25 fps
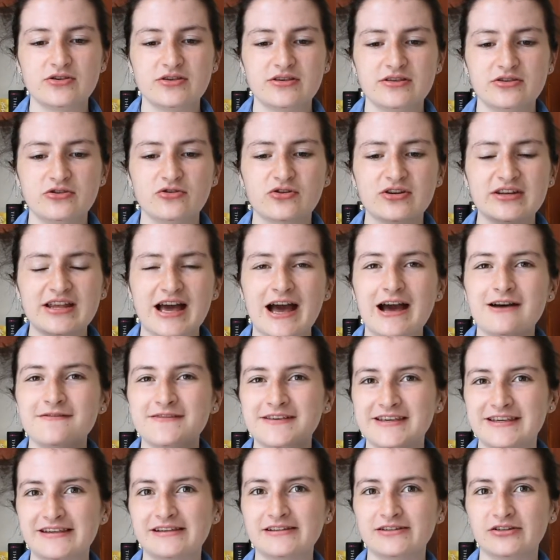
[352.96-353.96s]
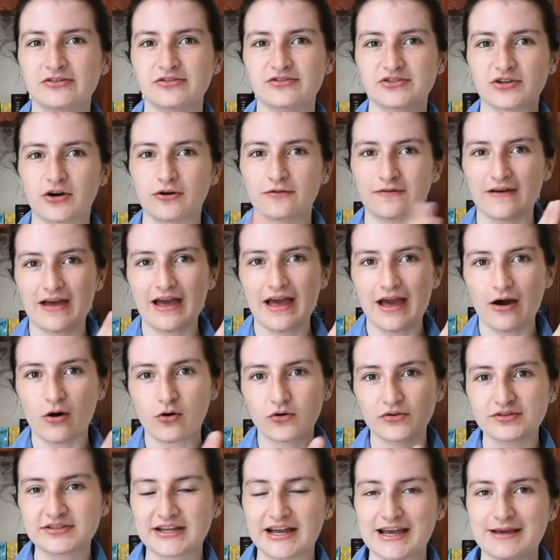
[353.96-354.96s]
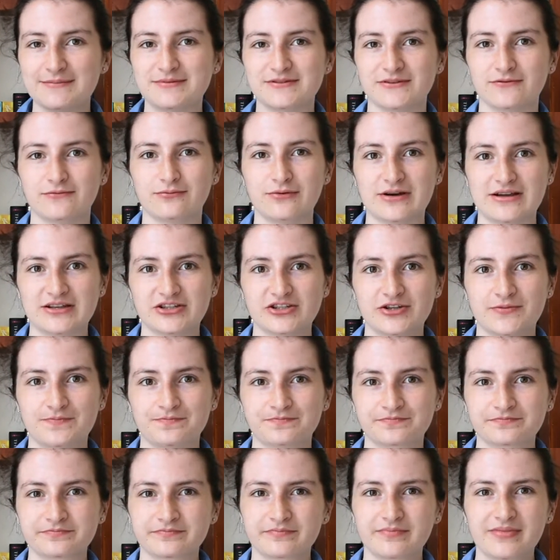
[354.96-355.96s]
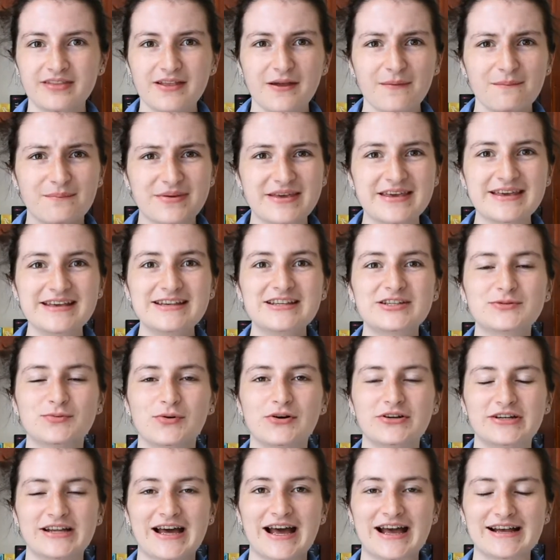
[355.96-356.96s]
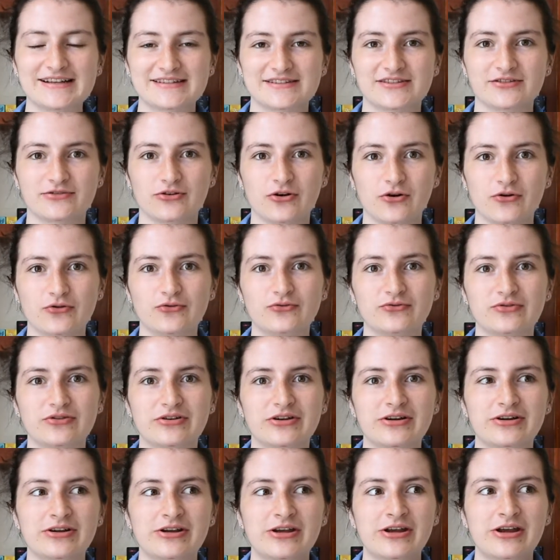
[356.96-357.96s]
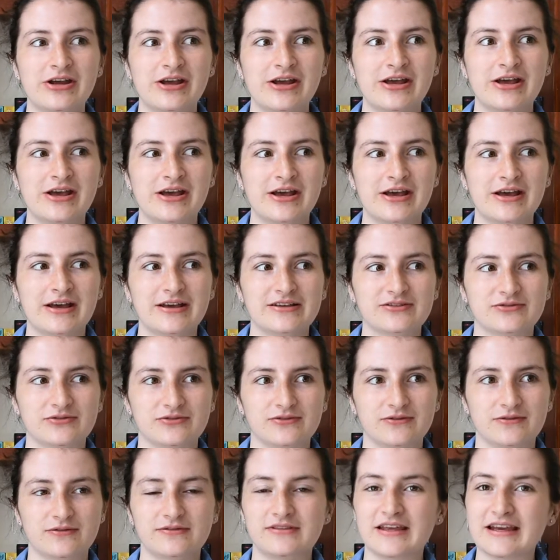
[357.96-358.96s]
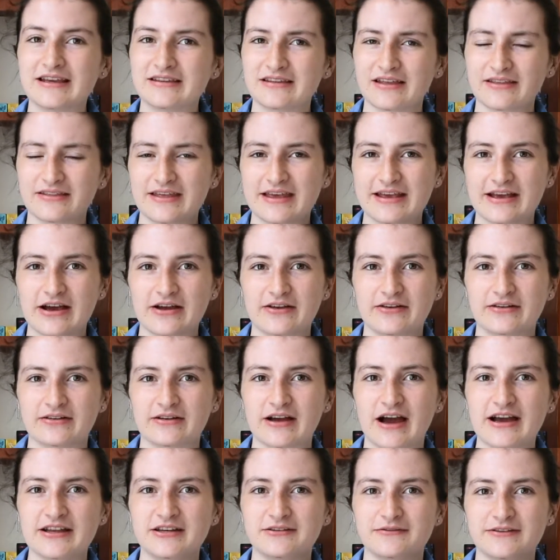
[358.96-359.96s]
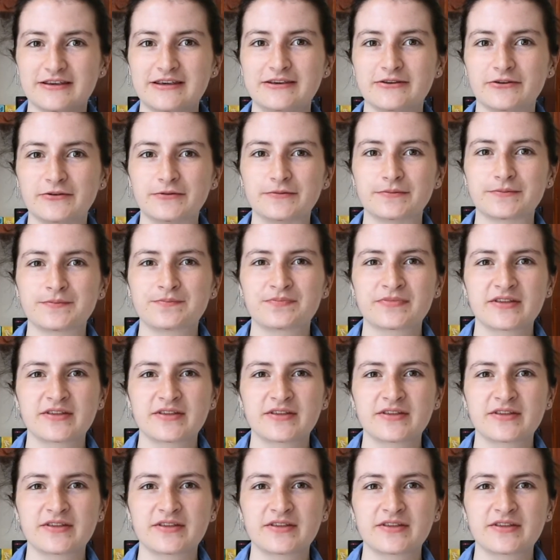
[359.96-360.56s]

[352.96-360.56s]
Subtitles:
You can have healers of all types of witch, but each one has their own sort of thing that they can kind of heal.